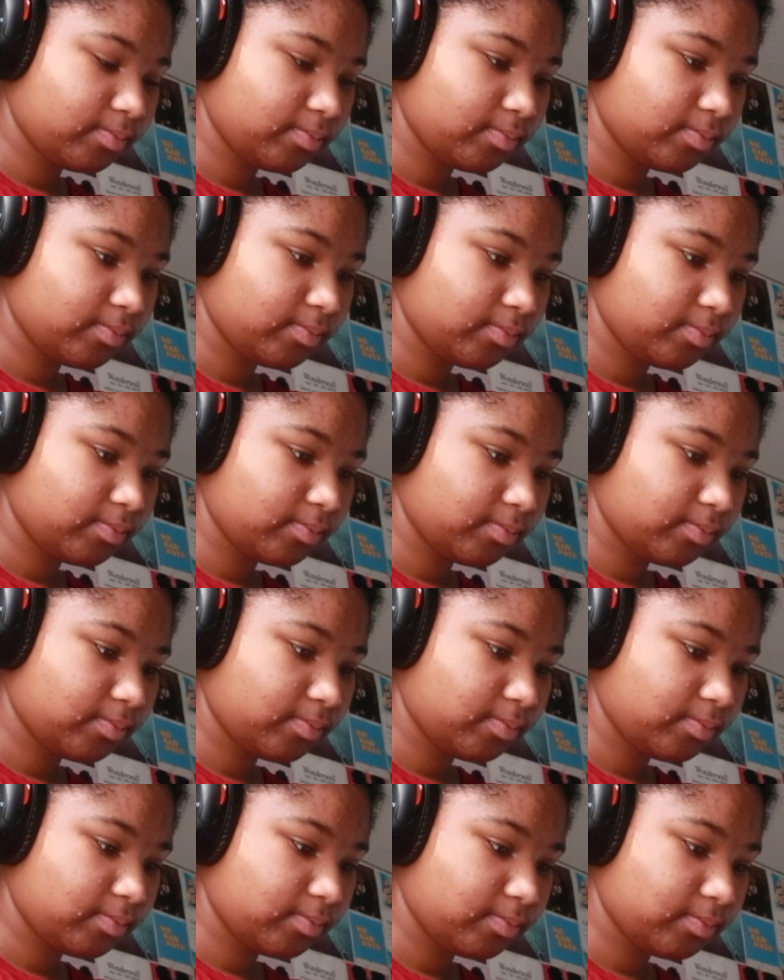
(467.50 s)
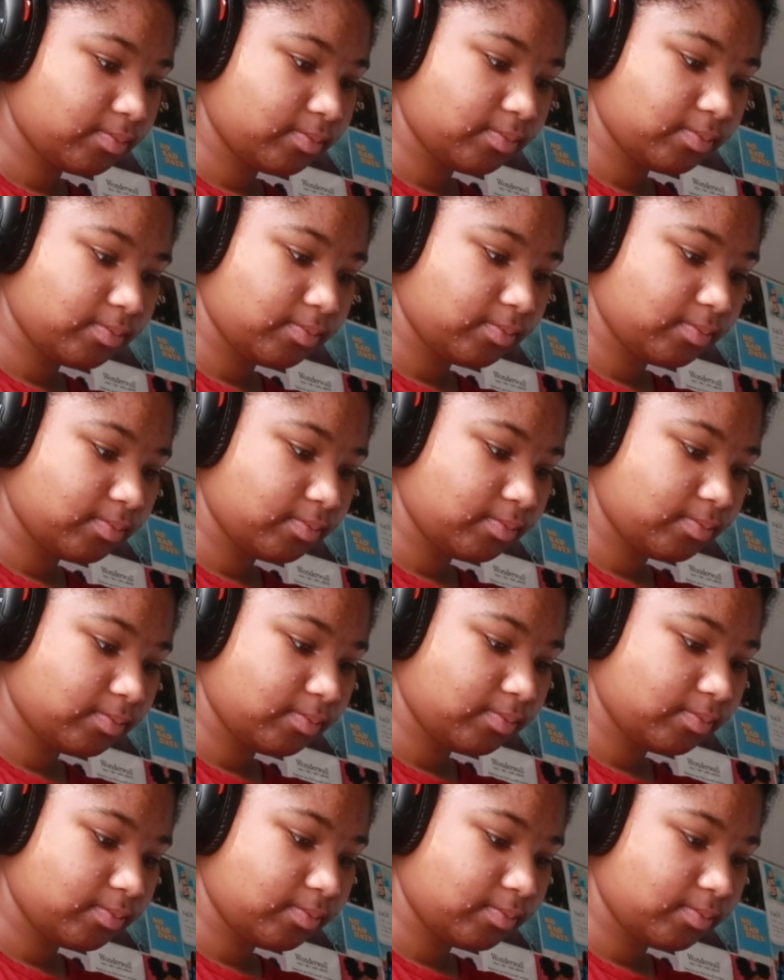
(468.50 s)

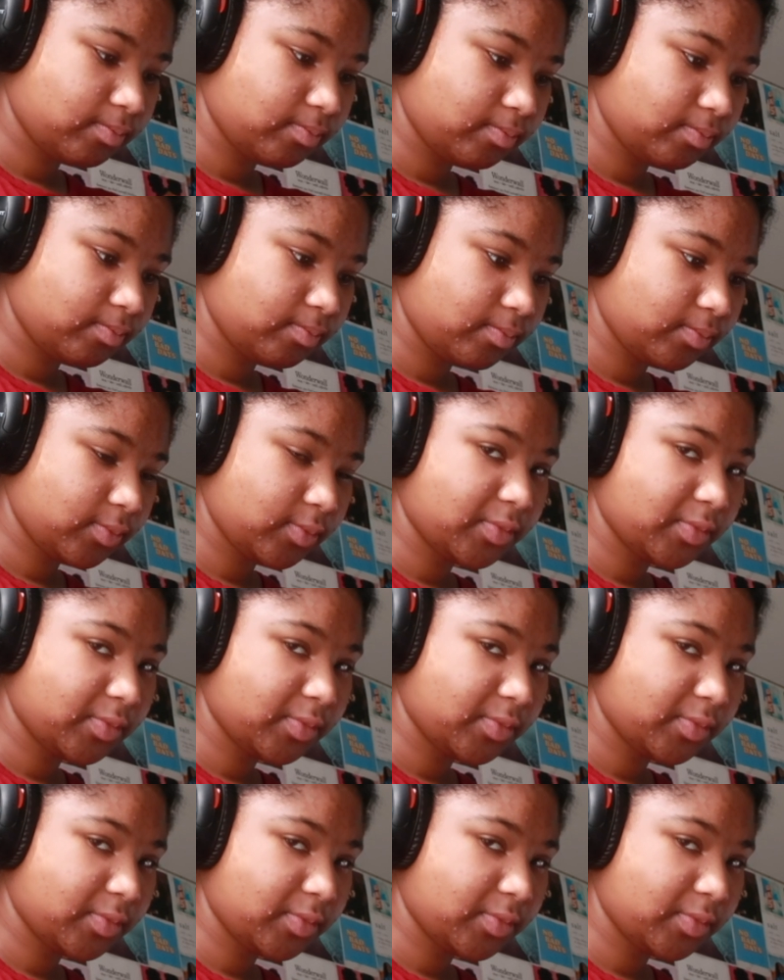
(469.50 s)
Nobody speaks.